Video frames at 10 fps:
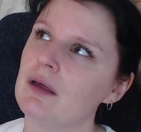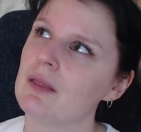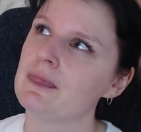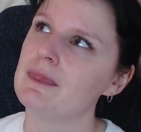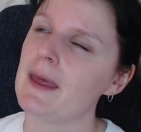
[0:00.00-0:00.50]

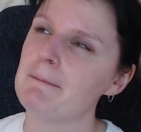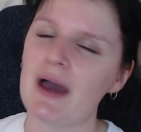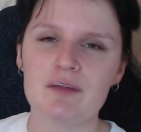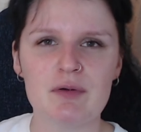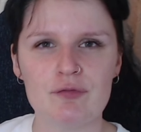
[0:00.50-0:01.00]
They might
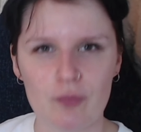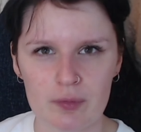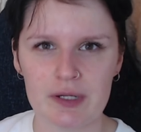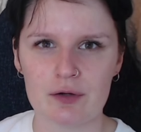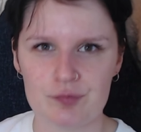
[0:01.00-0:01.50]
have been
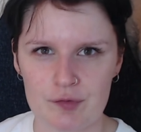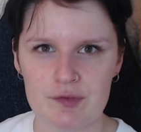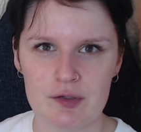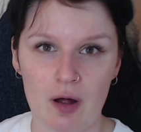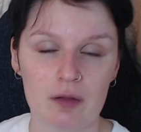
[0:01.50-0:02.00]
40 or
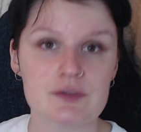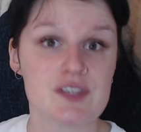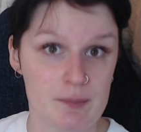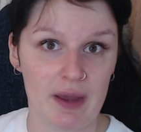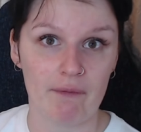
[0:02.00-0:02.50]
$50
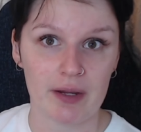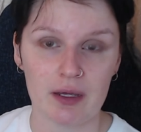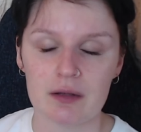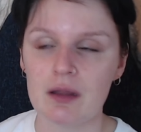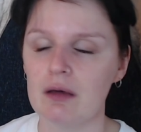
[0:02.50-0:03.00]

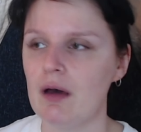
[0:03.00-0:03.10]
American,